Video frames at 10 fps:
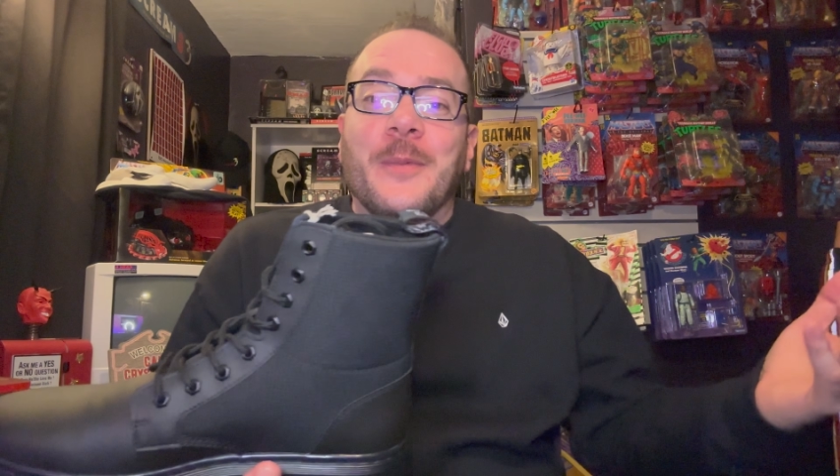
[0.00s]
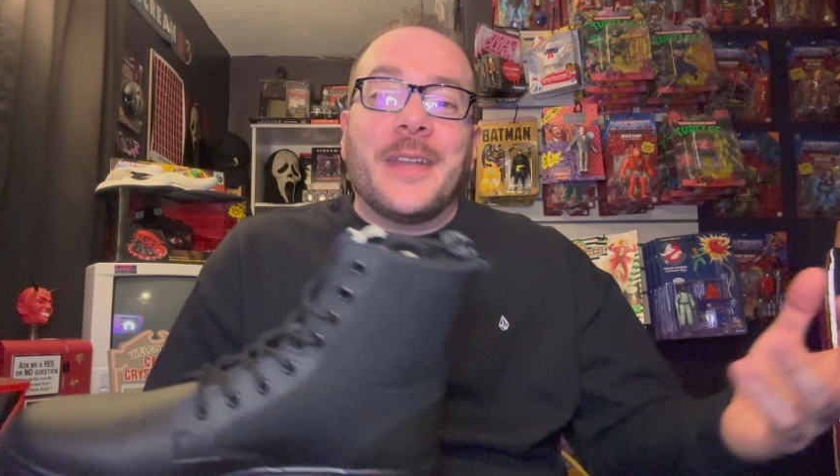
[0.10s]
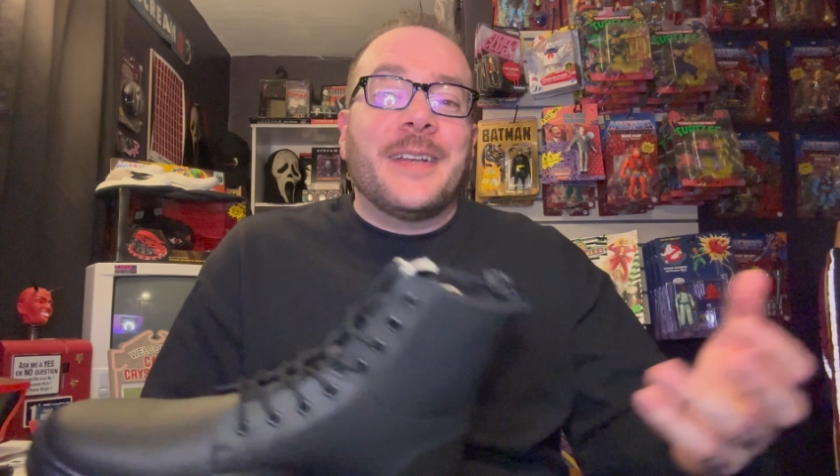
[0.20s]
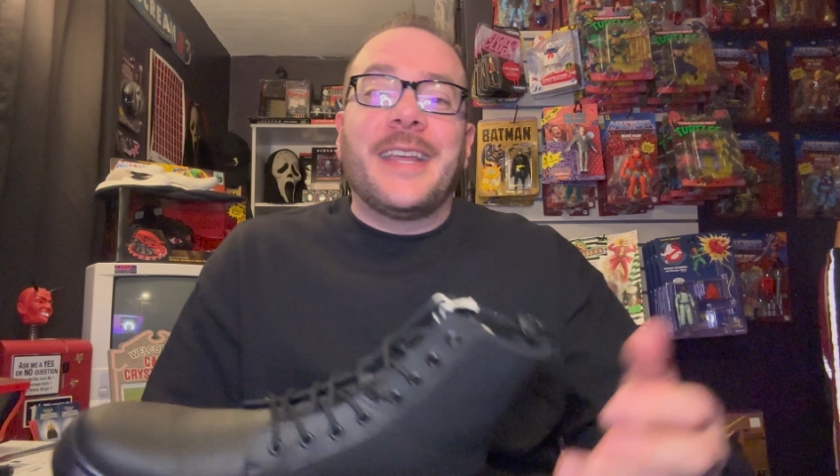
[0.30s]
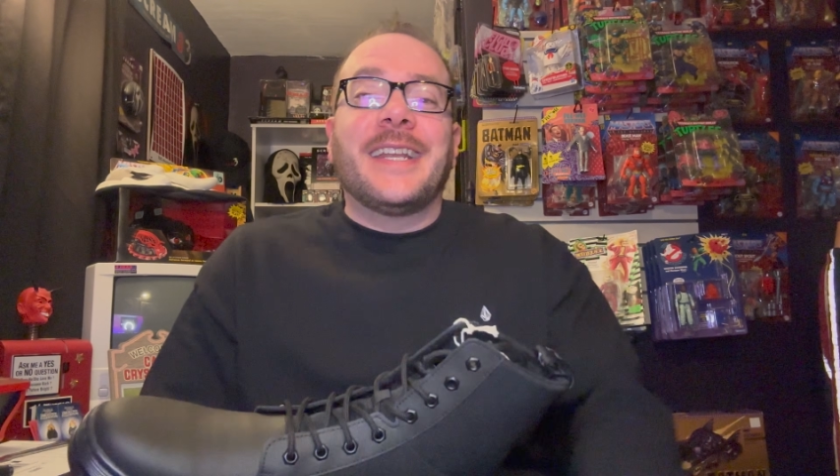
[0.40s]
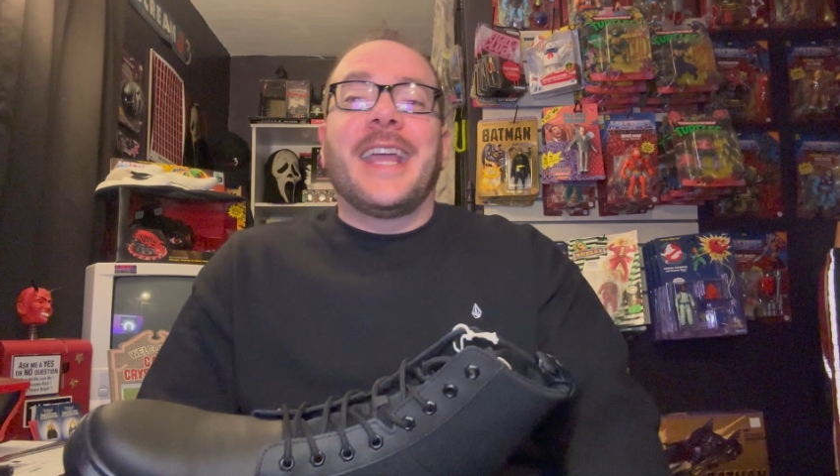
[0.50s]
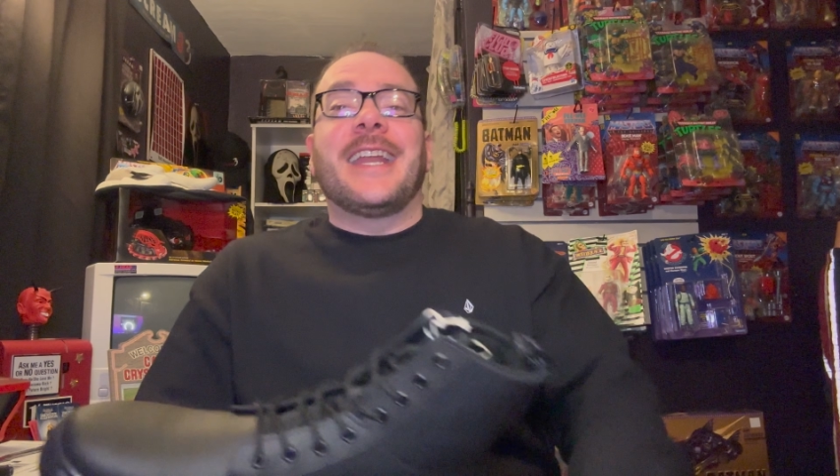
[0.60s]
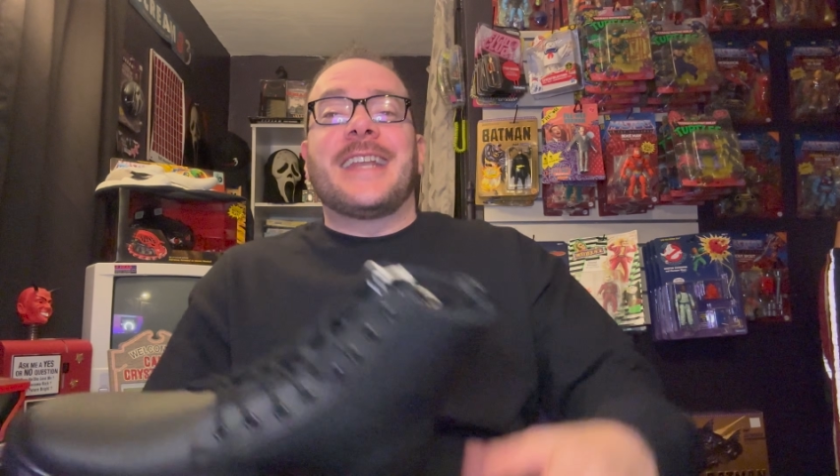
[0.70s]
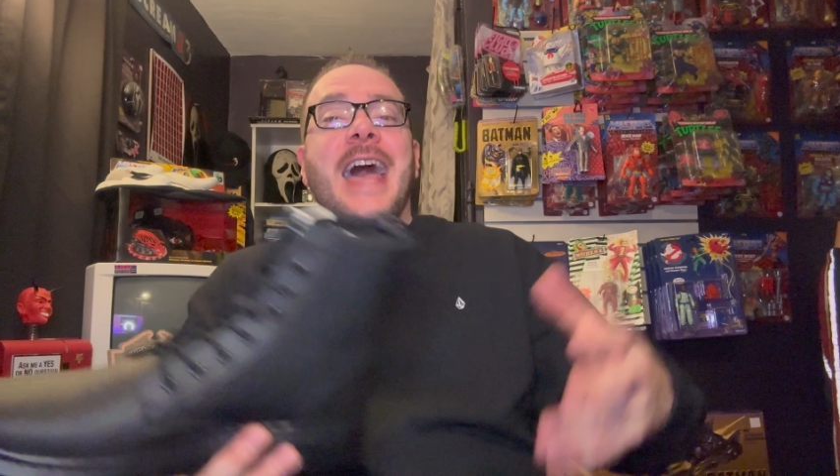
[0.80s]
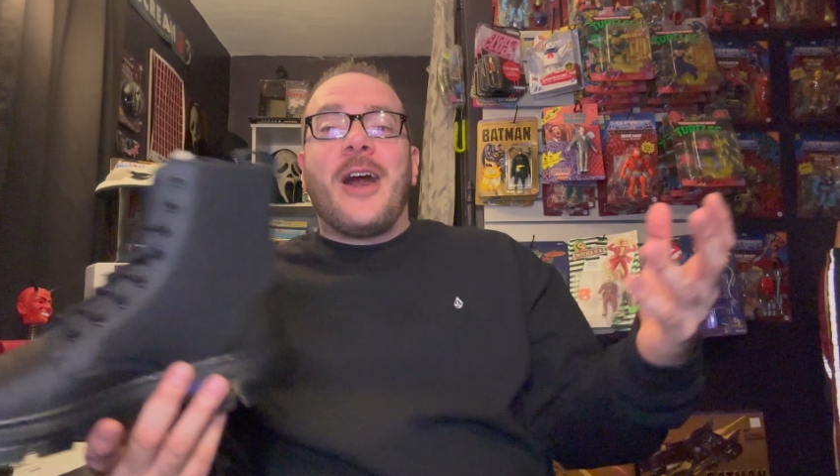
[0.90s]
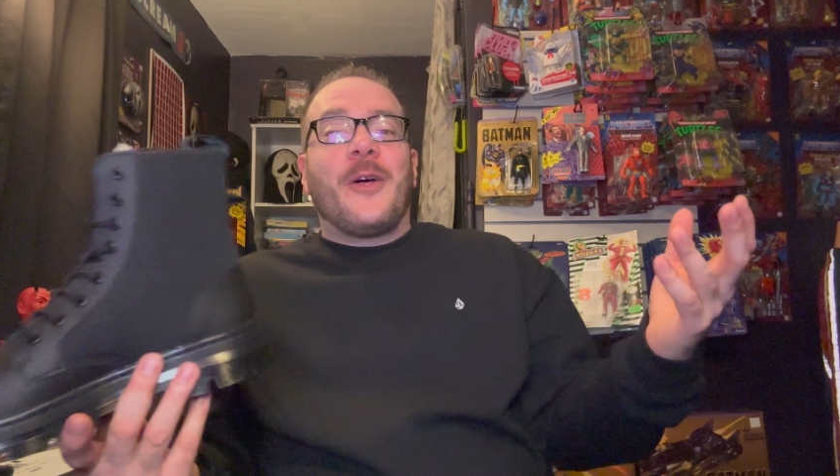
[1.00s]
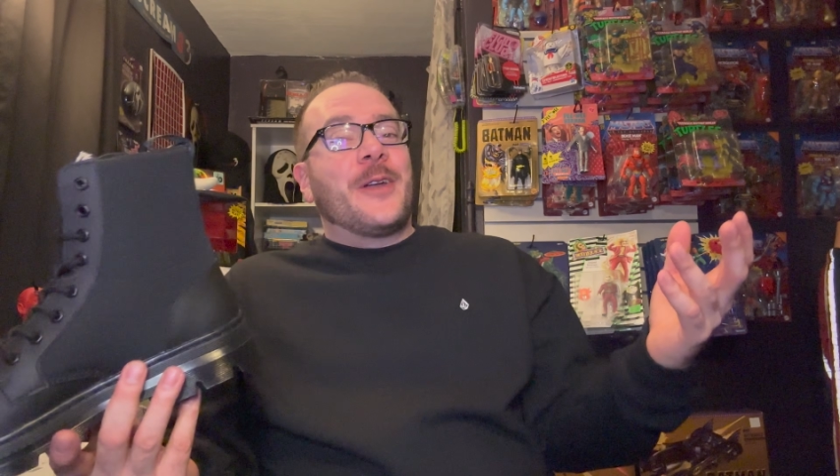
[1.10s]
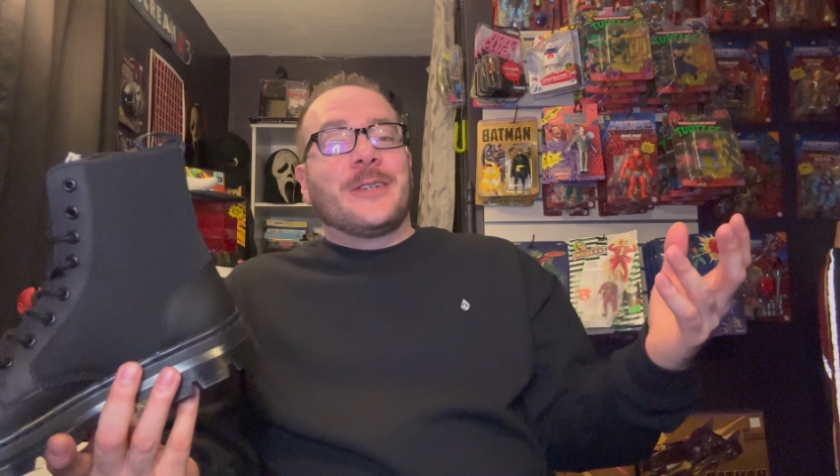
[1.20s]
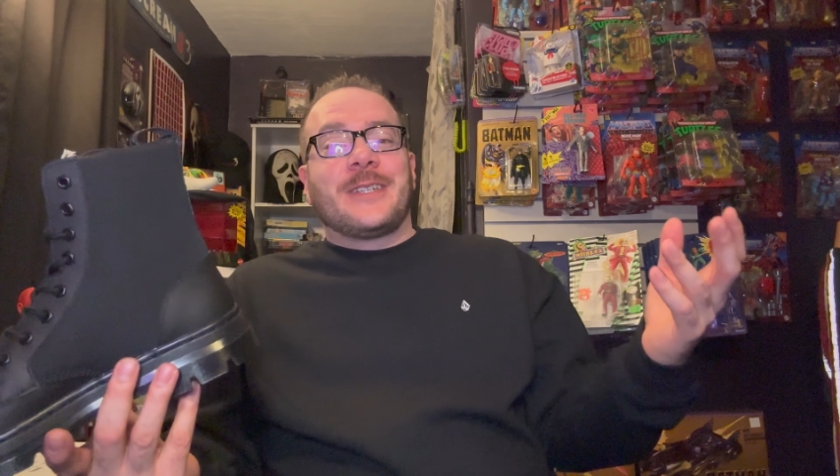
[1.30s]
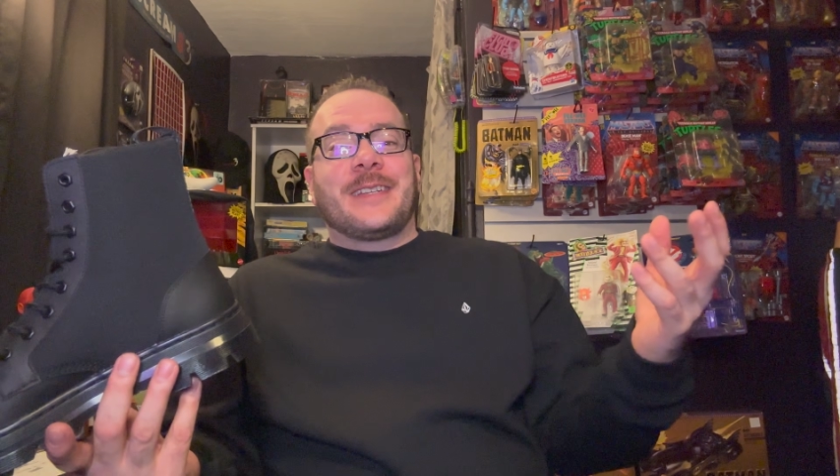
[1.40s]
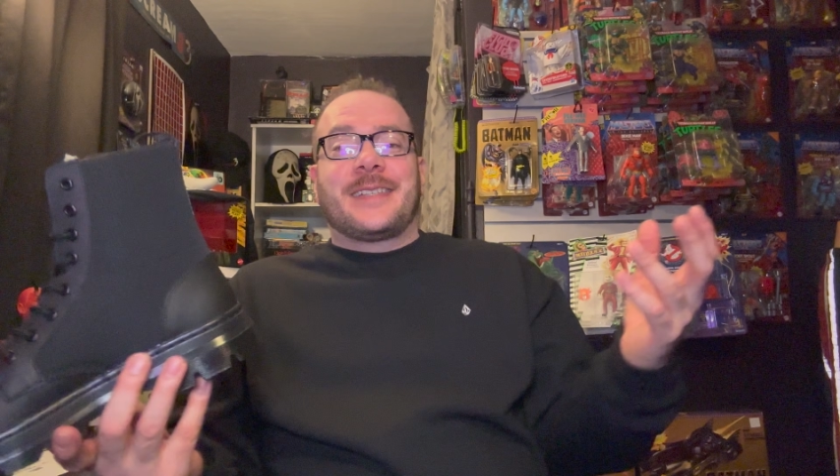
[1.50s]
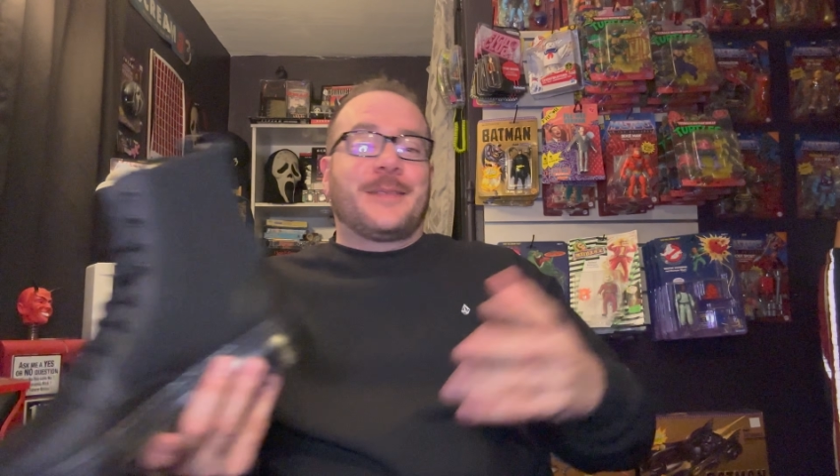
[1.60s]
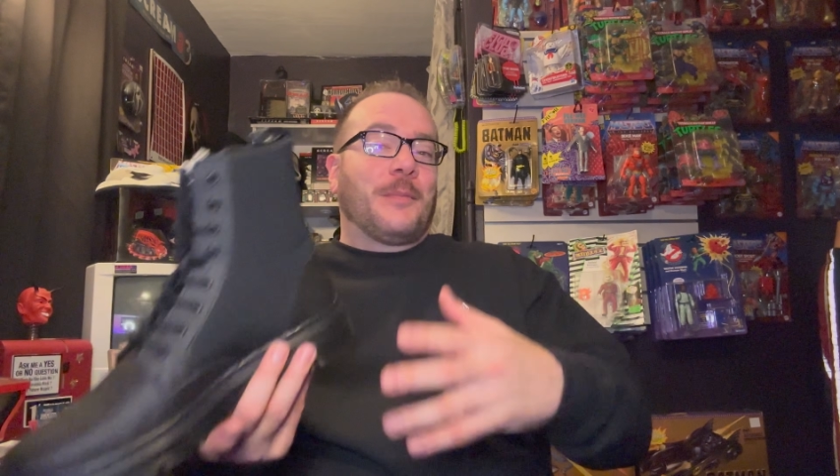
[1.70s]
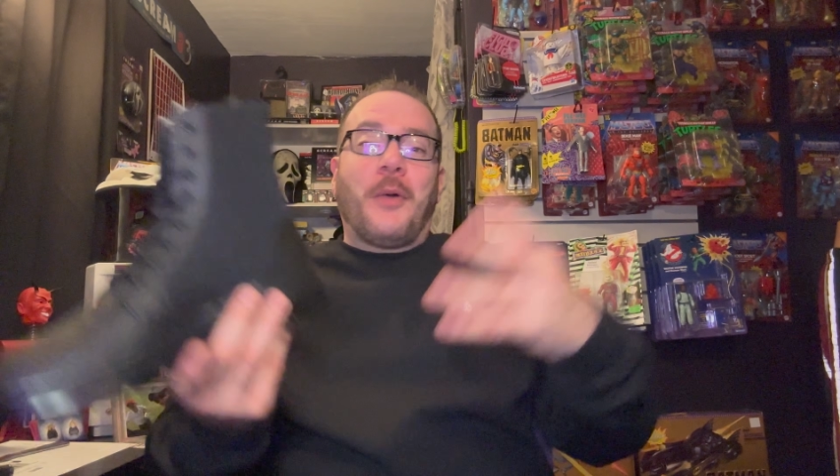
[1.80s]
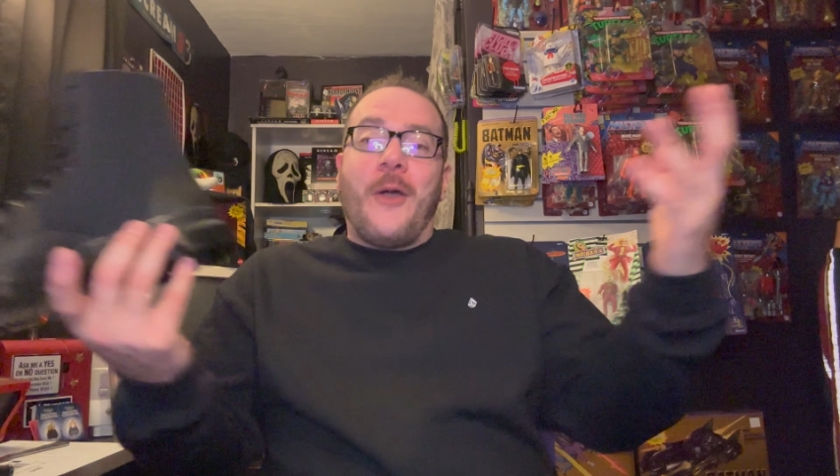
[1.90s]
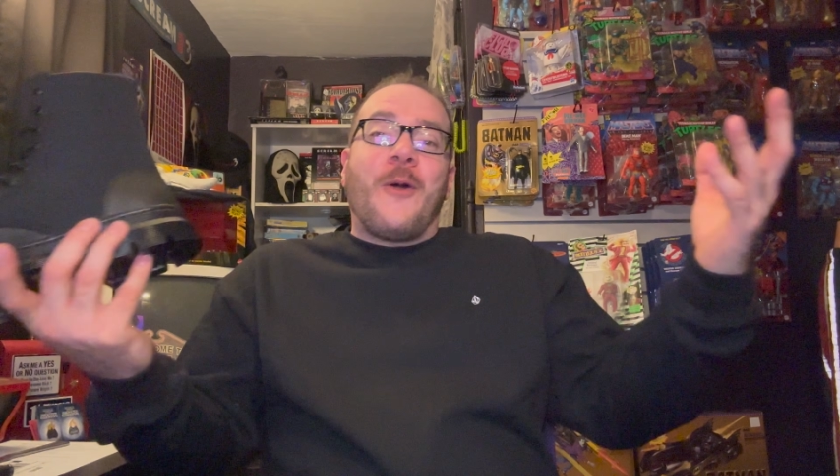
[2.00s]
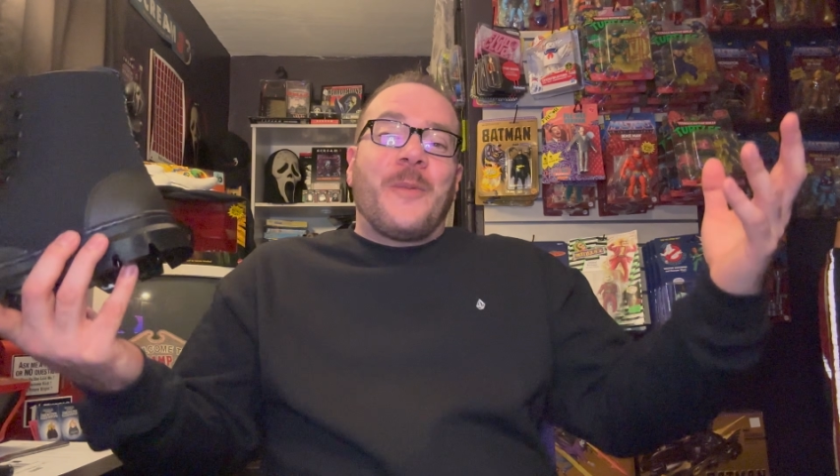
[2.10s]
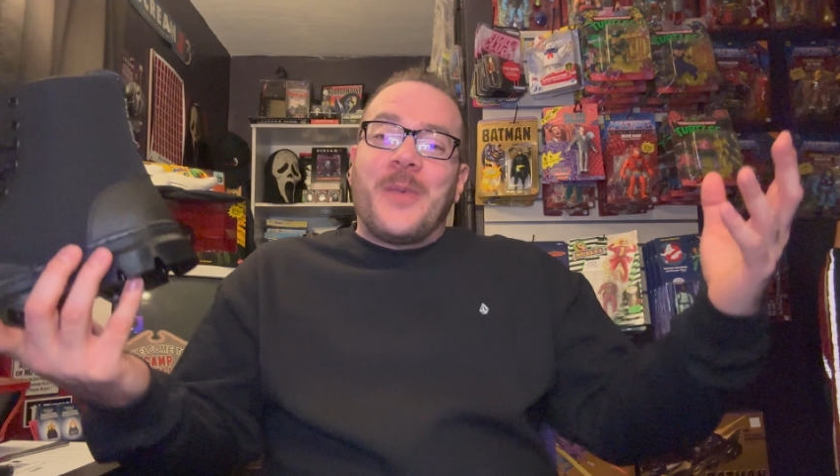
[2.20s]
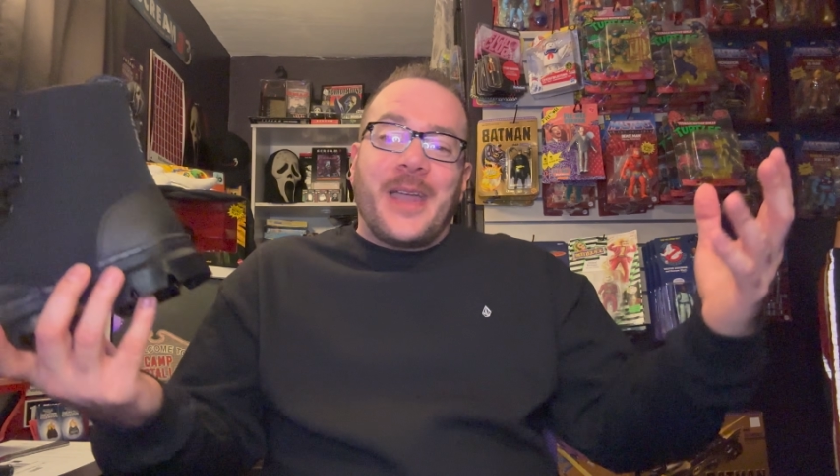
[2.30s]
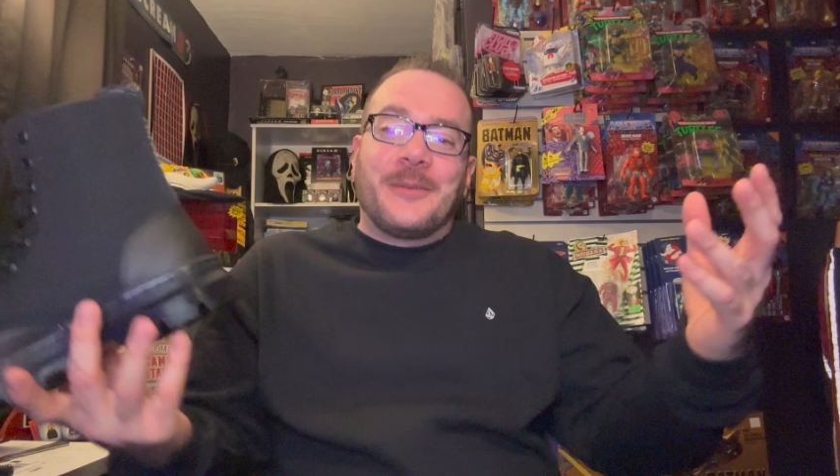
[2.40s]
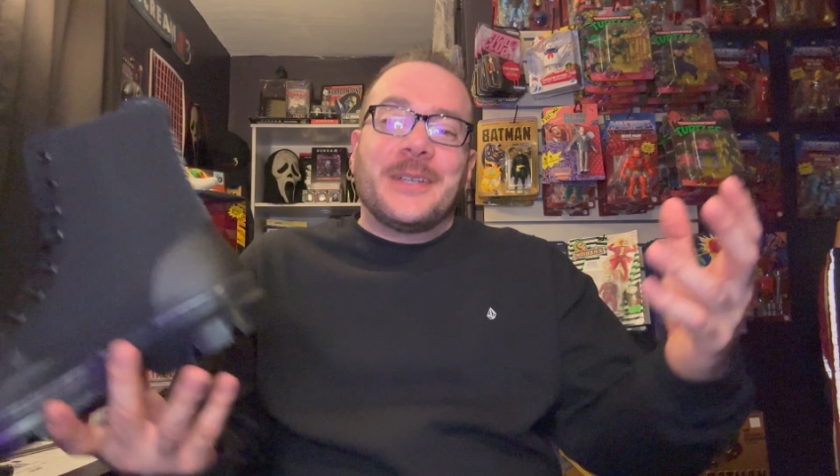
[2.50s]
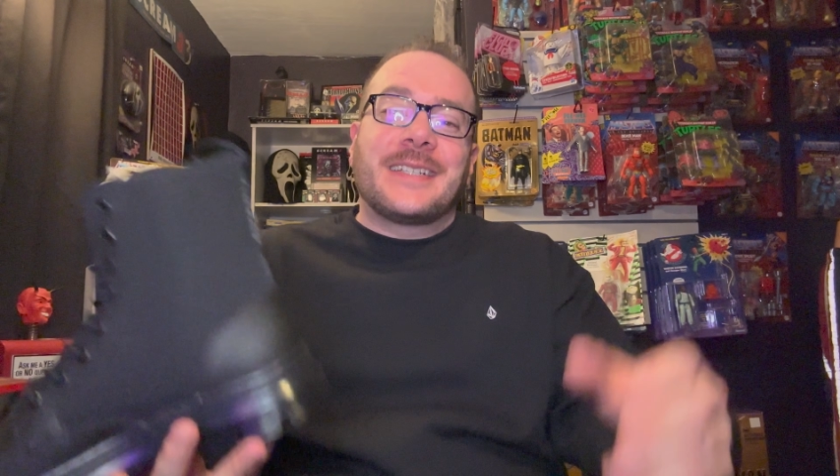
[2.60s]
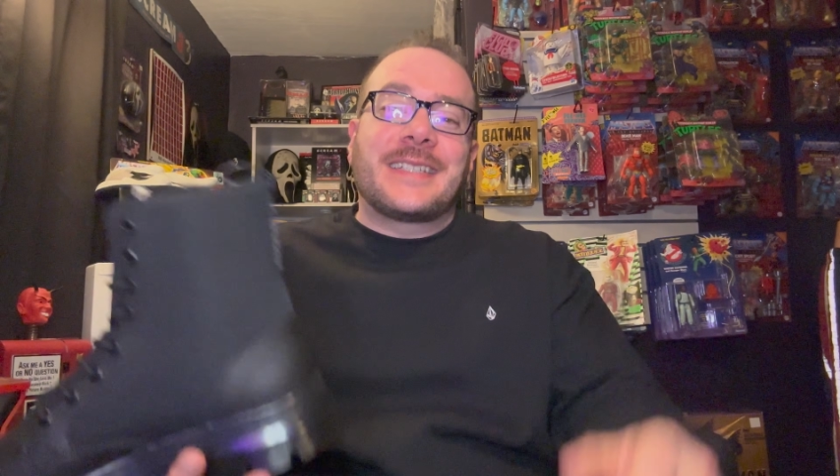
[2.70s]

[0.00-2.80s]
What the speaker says: and now they're just boom, like we